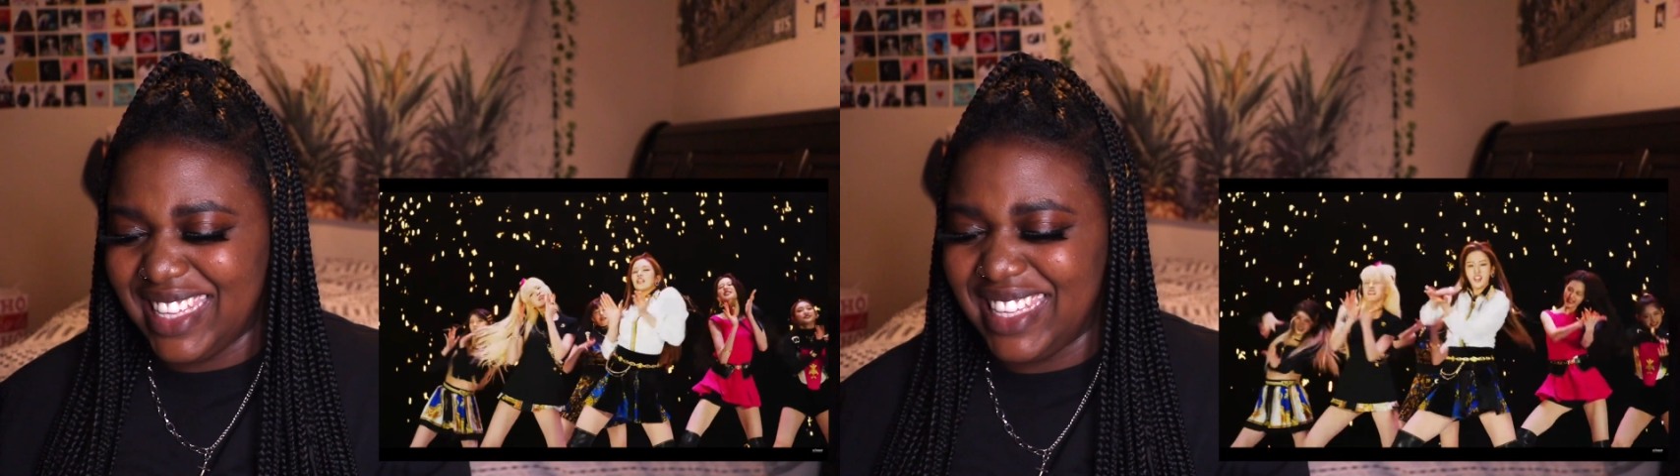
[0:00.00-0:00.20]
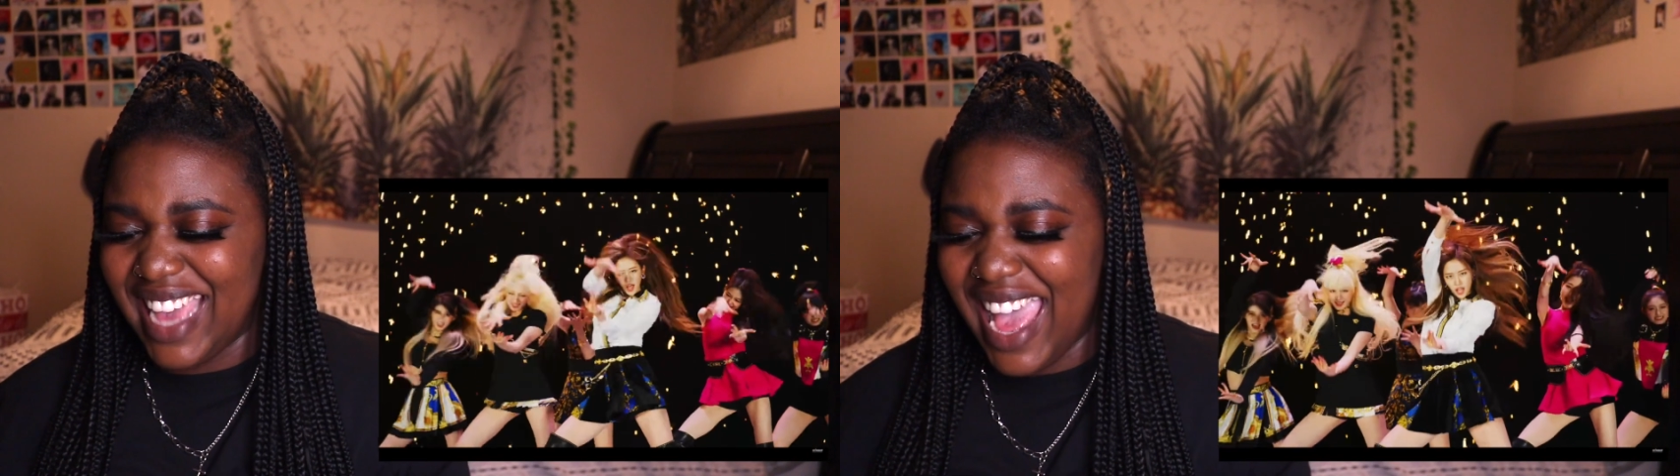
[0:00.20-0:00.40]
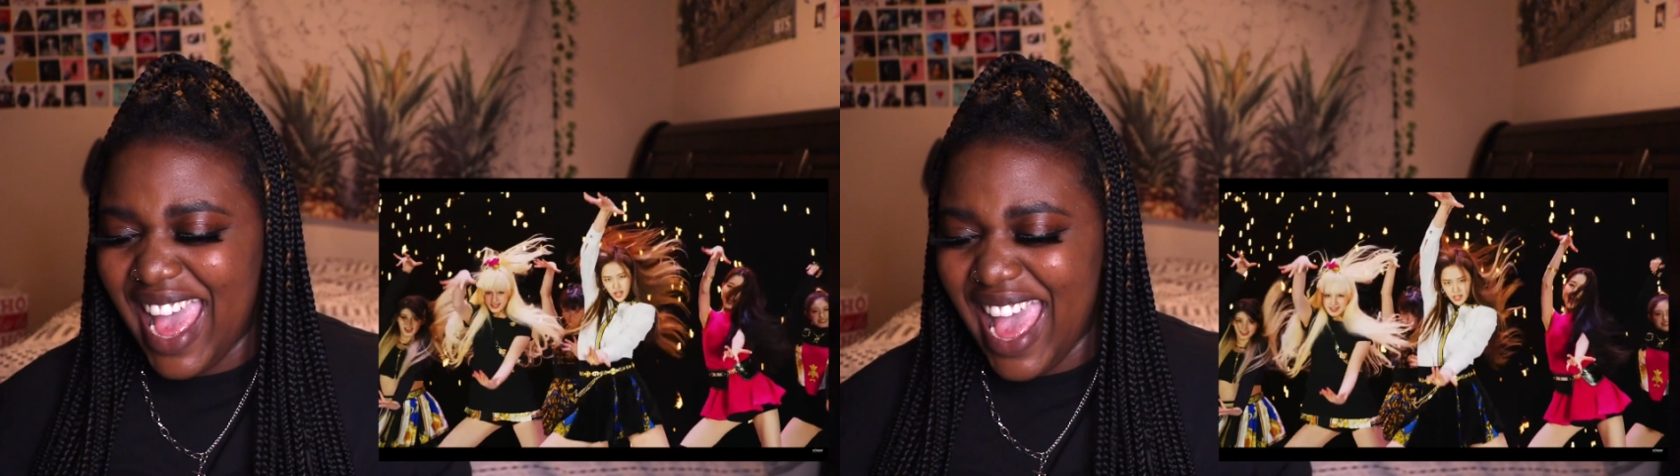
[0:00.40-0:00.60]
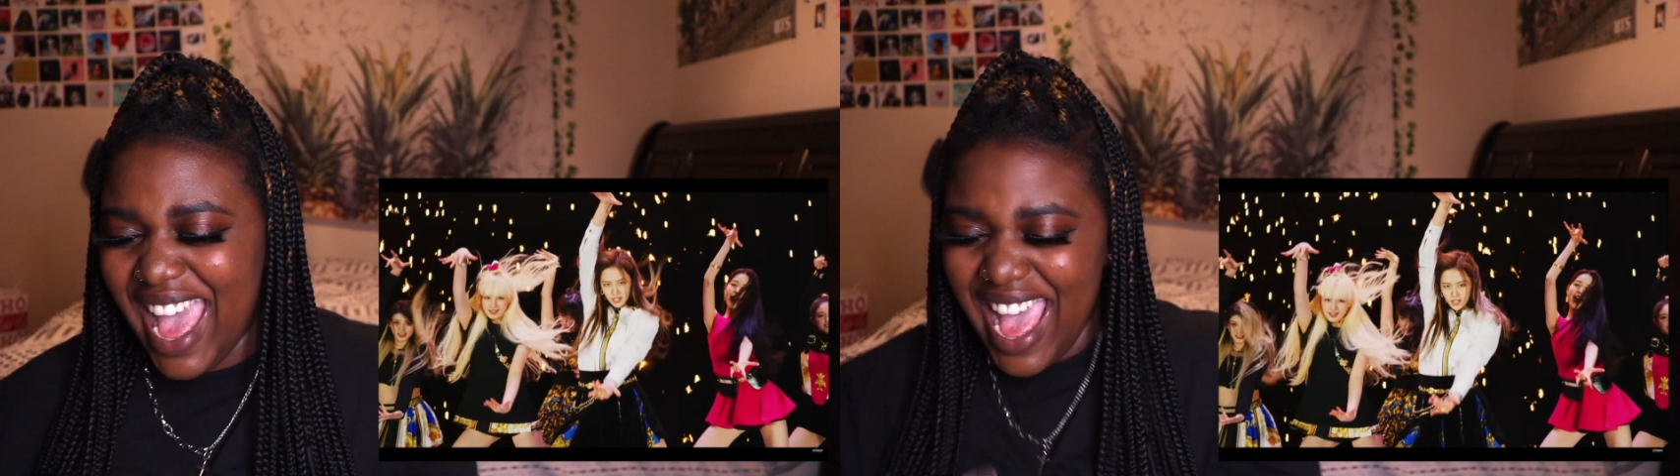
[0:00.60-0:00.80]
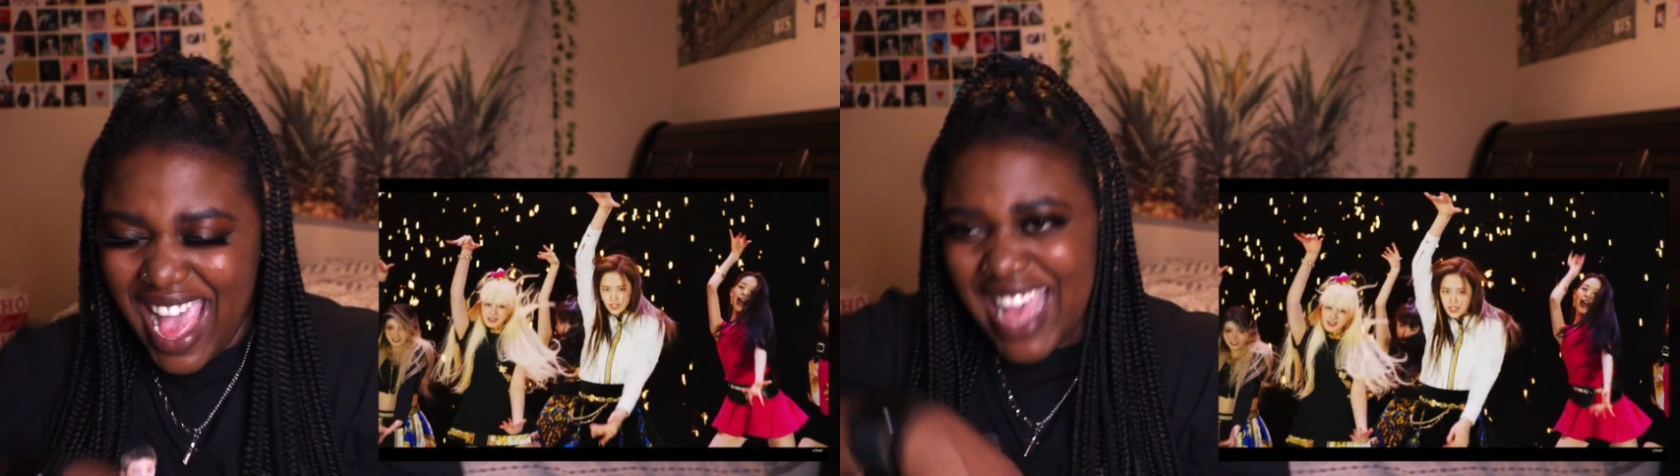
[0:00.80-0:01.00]

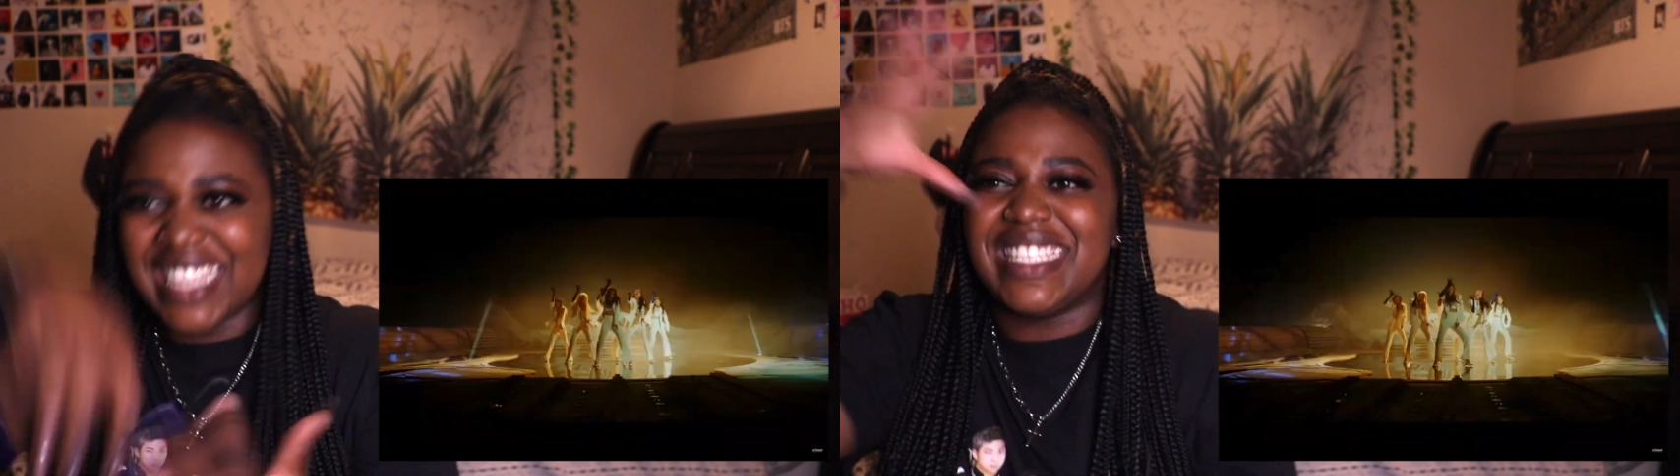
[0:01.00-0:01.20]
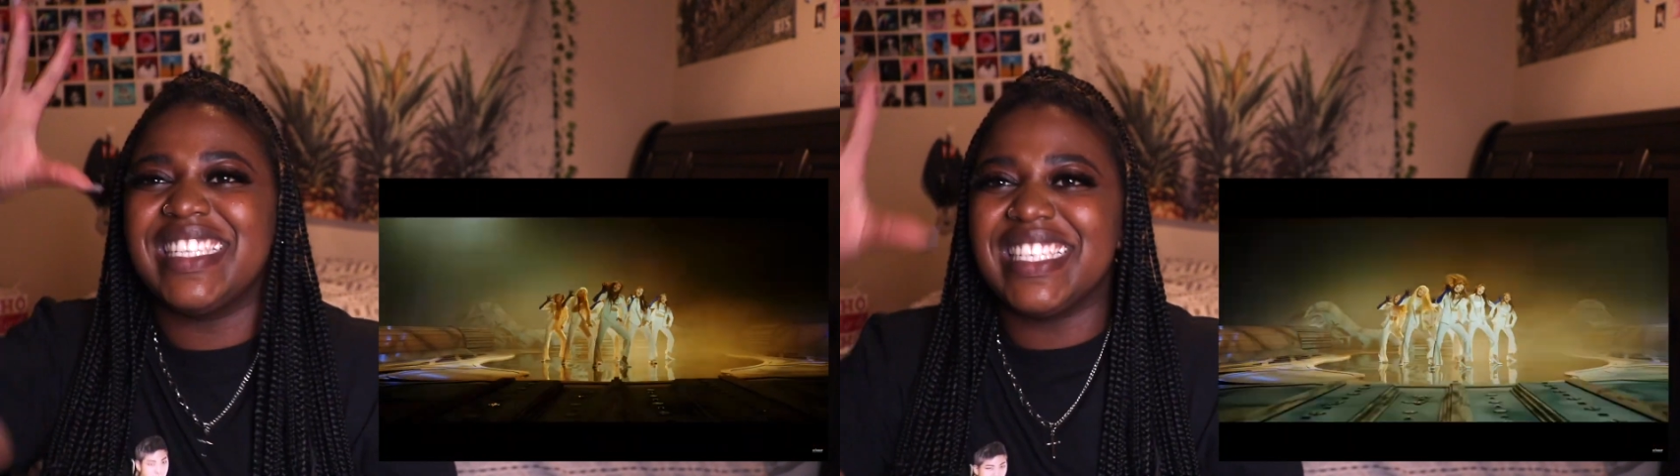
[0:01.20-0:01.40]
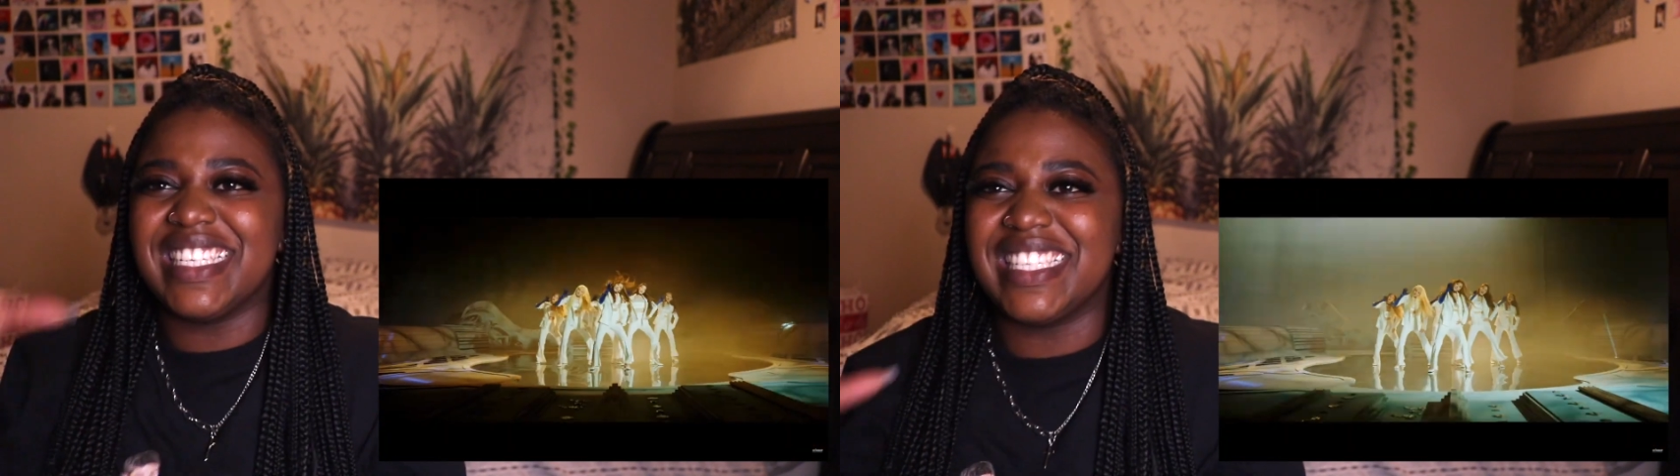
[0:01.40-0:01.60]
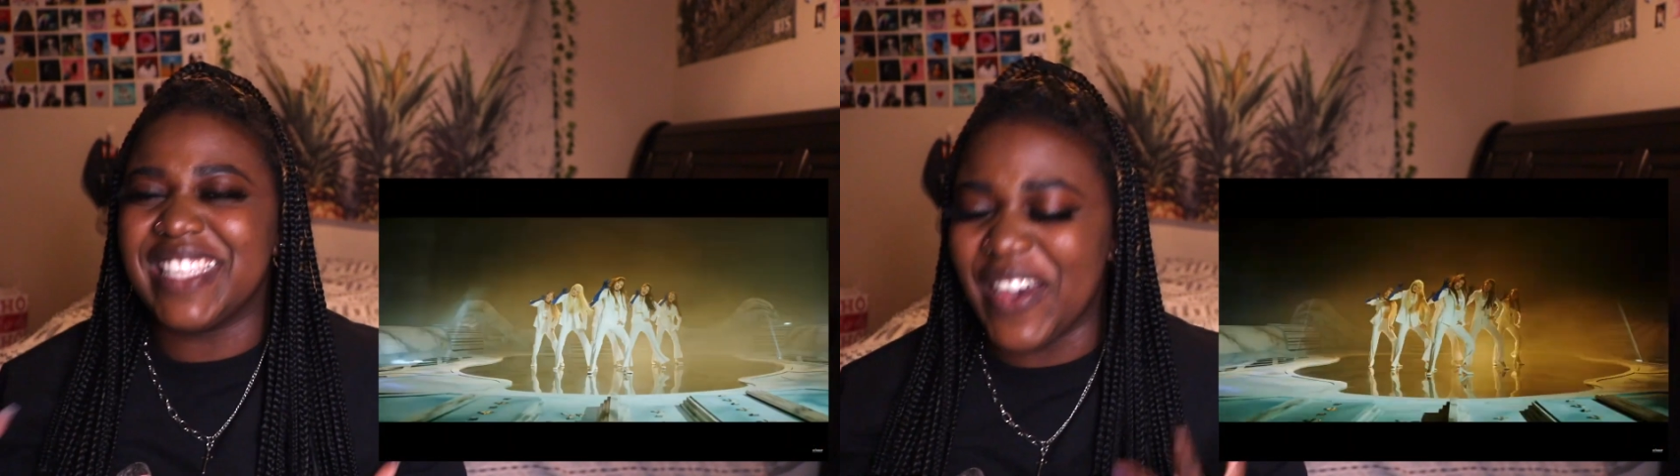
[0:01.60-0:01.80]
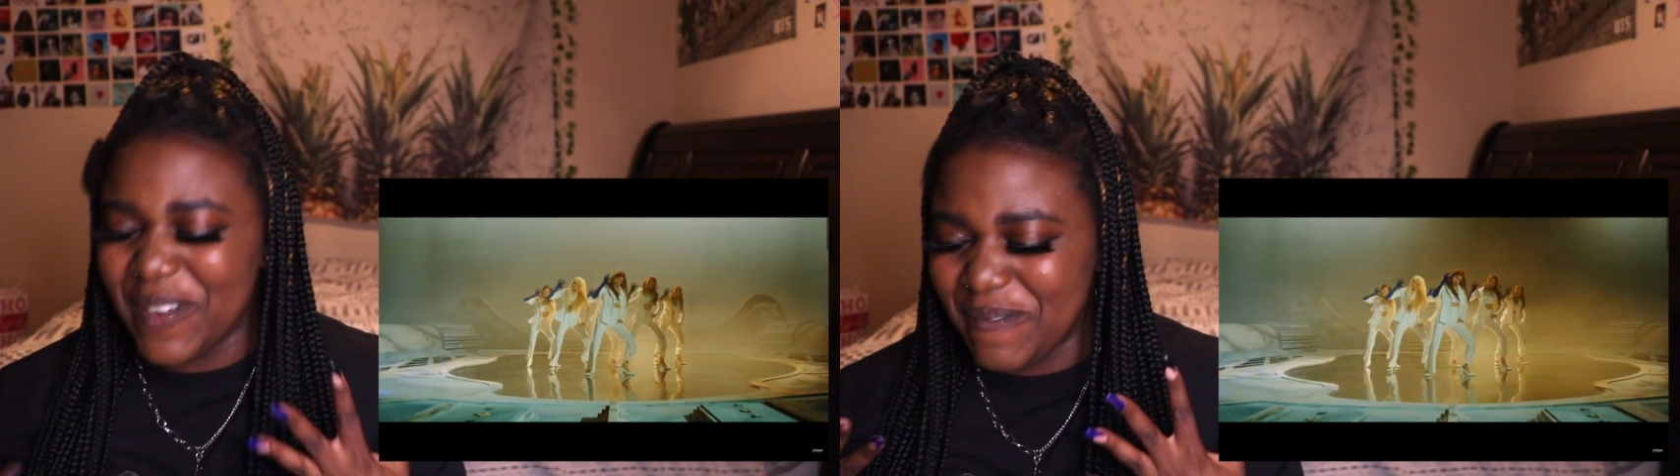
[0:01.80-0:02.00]
Yes, this is
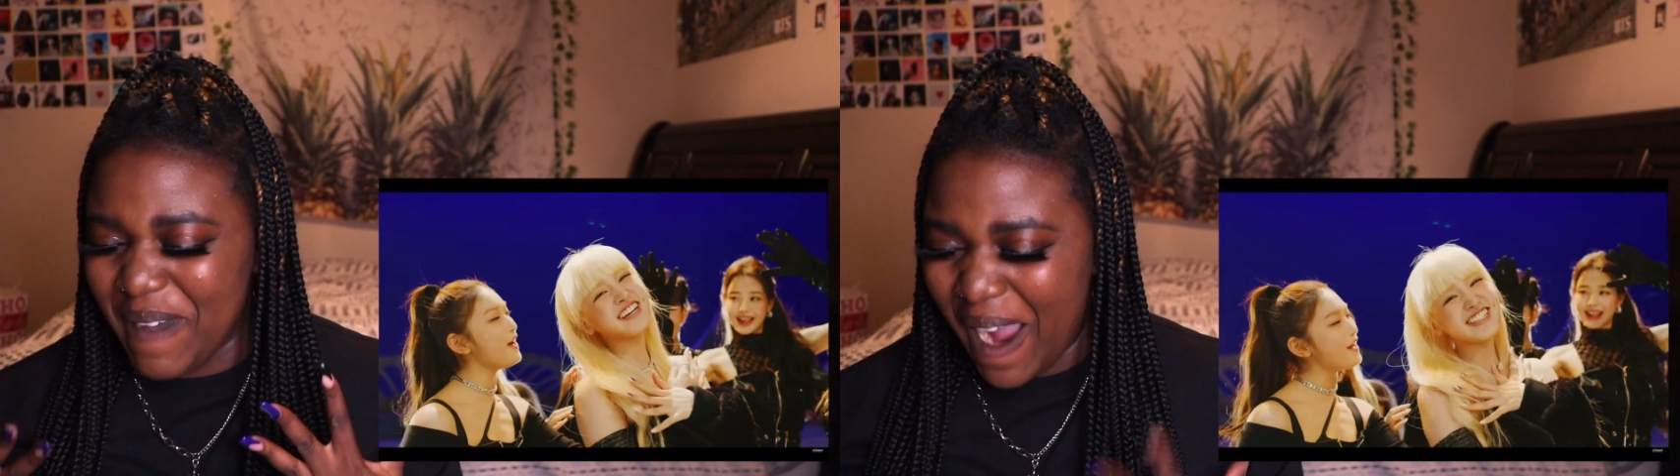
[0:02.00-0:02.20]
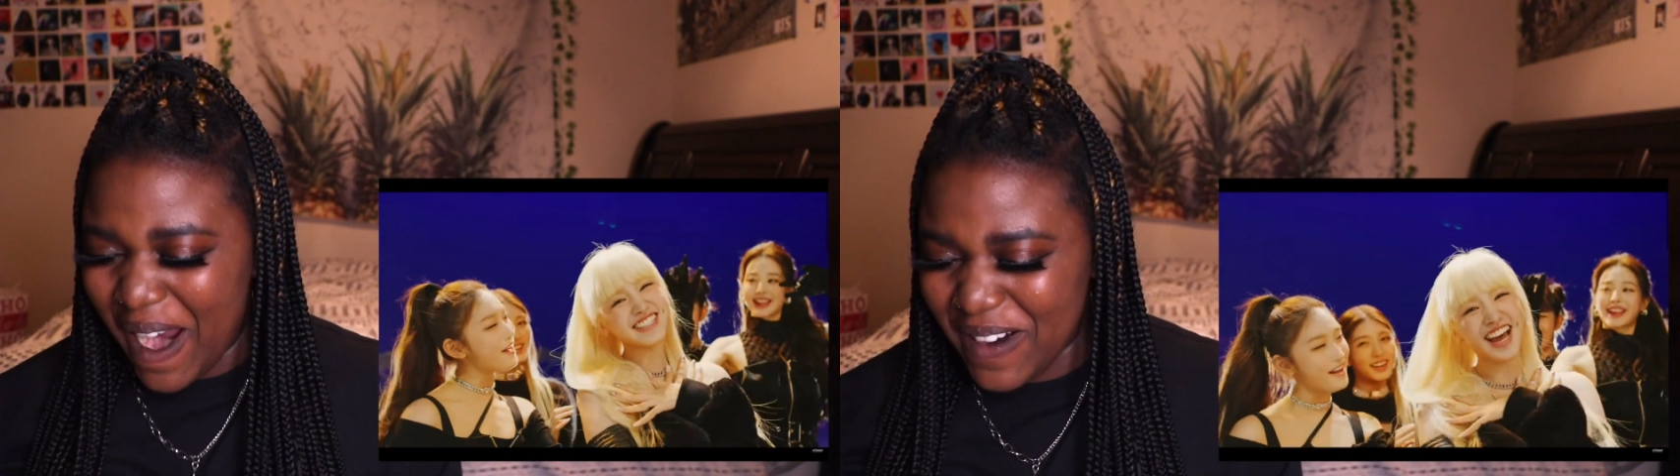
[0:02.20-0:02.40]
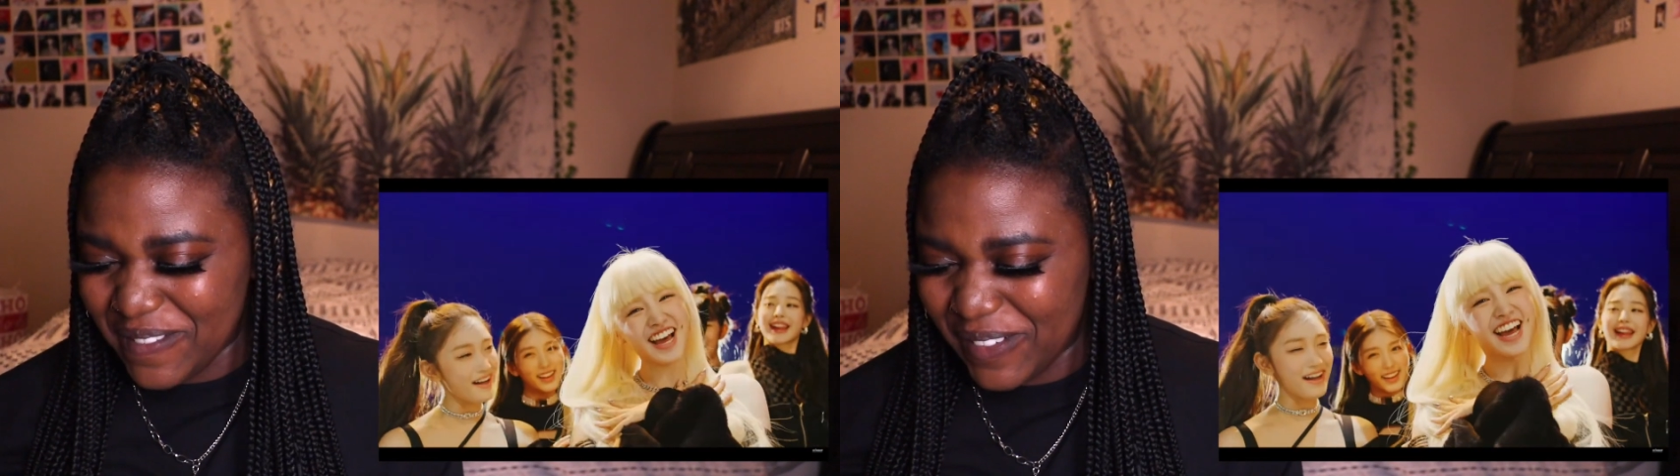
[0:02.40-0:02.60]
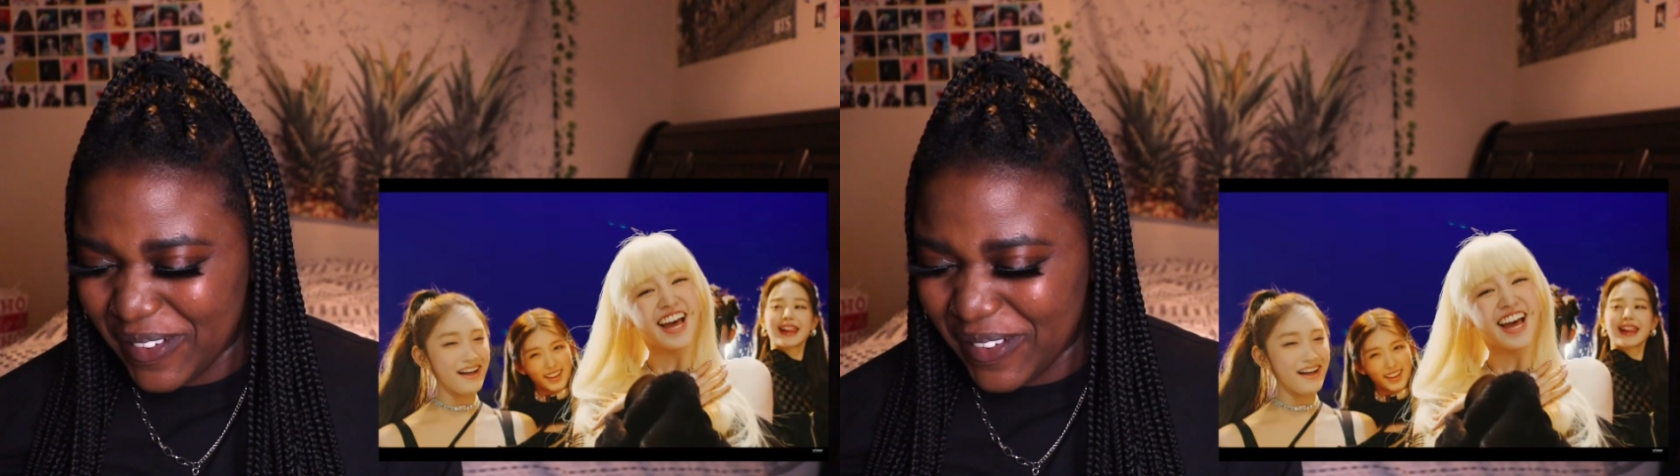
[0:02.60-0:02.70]
so powerful.